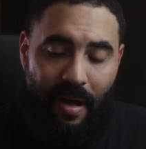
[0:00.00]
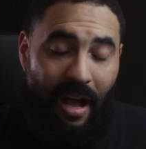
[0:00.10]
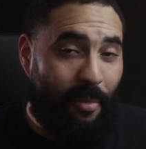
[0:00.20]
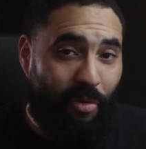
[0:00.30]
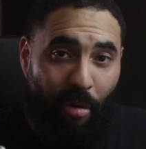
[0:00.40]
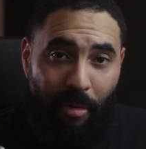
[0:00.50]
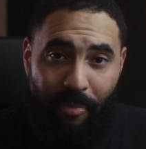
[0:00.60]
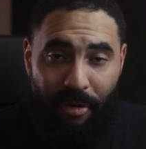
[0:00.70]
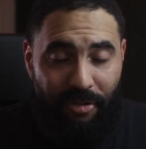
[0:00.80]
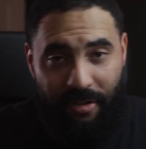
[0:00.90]
I'm a normal
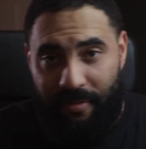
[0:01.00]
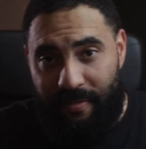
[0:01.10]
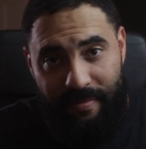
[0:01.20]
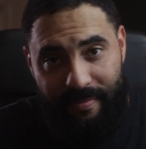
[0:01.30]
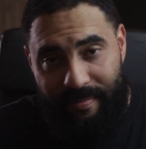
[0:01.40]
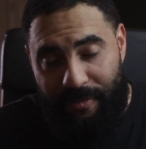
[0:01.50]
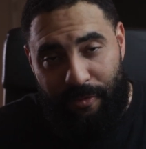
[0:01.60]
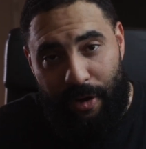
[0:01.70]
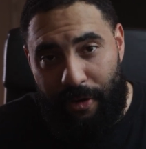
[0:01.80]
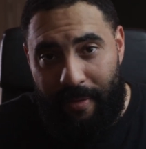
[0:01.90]
person.
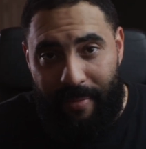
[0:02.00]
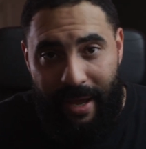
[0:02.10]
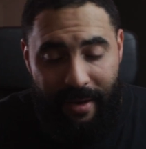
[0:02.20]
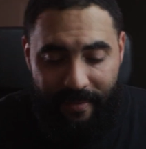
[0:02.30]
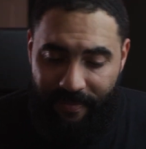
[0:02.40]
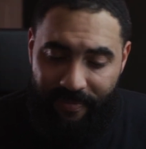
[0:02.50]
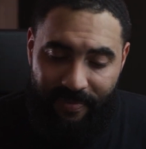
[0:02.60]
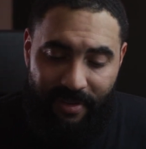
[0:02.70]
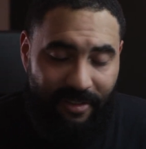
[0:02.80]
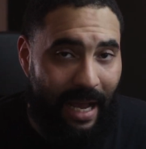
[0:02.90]
Before I go to bed,
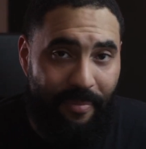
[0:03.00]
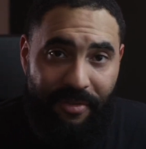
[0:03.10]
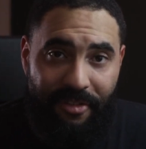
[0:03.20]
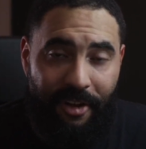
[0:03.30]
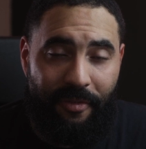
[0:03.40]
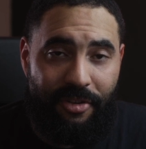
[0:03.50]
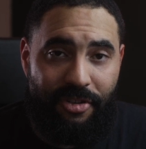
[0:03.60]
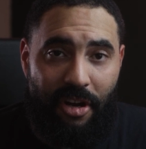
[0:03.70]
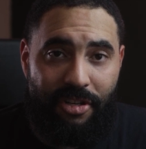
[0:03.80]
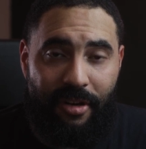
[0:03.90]
slap this thing on the
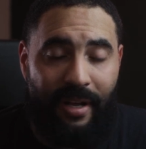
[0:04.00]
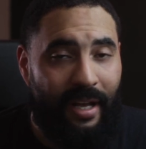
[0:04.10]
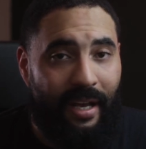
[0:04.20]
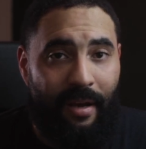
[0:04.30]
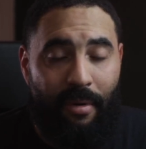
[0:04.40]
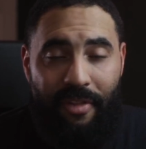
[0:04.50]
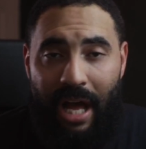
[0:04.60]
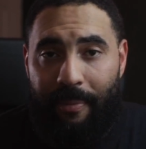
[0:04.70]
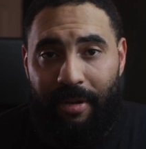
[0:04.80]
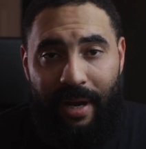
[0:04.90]
charger with the
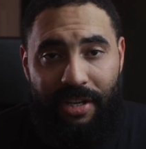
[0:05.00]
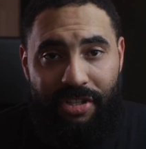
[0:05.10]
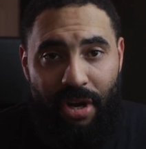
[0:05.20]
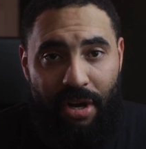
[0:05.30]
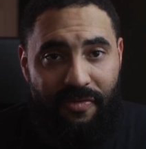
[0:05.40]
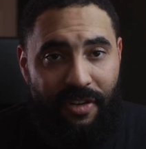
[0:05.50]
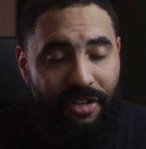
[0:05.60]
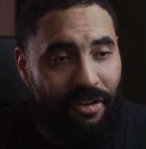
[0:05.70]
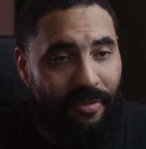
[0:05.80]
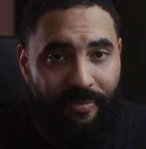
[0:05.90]
optimized charge
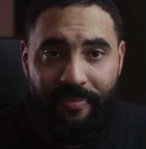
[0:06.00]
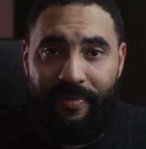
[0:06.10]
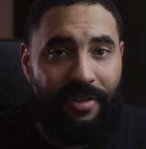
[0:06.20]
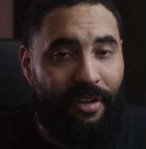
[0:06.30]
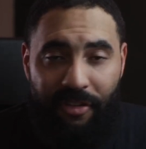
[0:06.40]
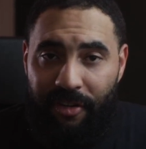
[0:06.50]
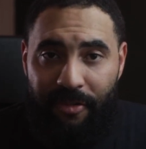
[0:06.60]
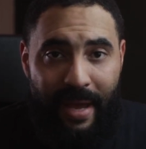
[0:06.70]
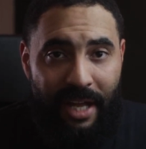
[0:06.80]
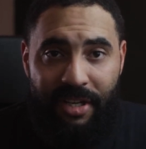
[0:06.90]
feature. It does
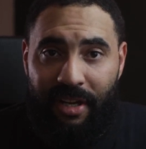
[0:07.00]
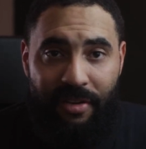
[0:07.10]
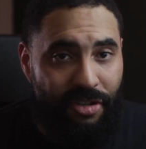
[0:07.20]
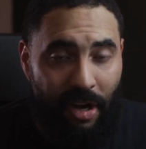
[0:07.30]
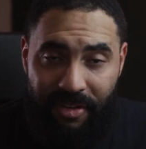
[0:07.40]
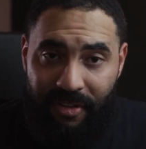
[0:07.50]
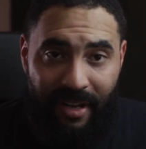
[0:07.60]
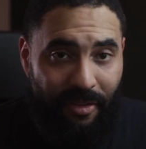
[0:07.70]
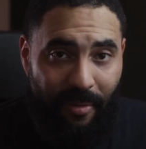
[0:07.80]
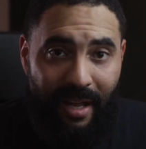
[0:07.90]
its magic and charges it
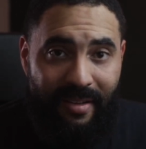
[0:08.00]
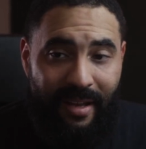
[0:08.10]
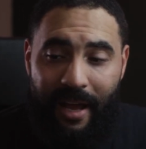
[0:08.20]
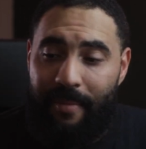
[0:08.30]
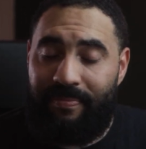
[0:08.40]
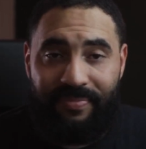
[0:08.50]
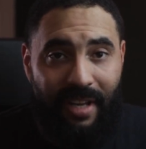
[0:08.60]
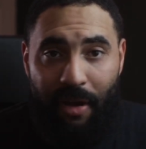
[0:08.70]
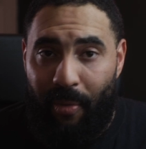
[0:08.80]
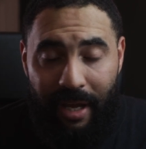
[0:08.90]
at the right time.
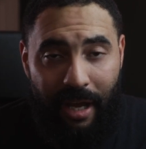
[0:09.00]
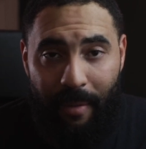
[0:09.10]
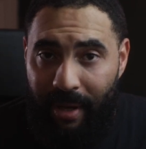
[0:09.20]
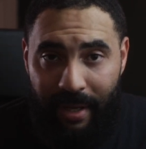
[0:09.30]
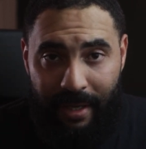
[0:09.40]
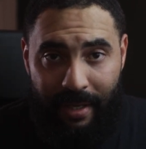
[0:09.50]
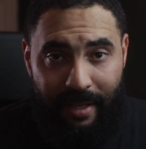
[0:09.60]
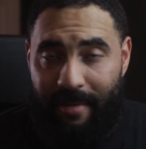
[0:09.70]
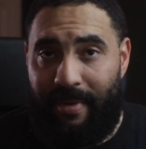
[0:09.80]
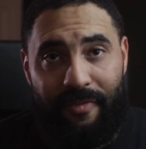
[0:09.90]
Wake up,
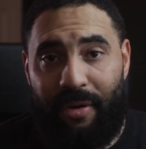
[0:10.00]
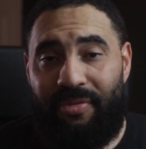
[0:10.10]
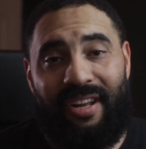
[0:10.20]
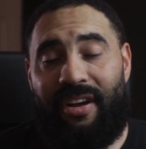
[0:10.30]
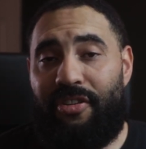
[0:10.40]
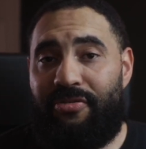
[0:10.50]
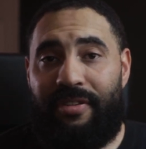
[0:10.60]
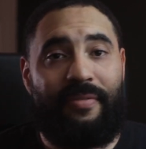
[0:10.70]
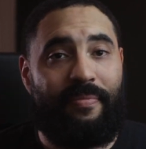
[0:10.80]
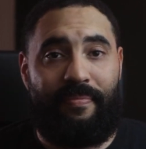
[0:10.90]
my phone's at
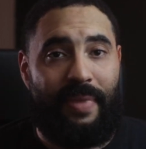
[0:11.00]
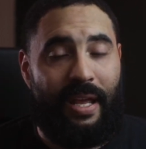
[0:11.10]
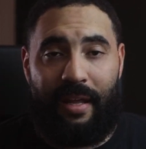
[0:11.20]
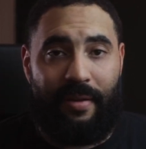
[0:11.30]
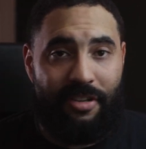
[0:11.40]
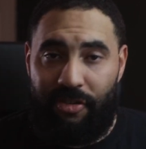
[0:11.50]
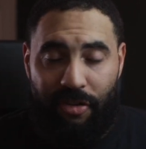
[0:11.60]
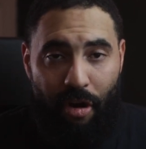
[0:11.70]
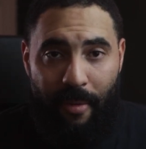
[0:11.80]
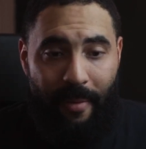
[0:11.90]
100, and I just
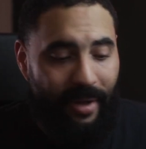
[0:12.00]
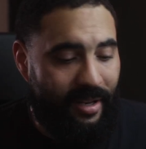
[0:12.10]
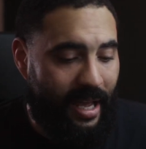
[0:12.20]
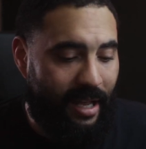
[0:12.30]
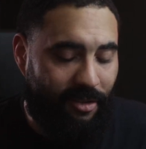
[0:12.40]
go about my day.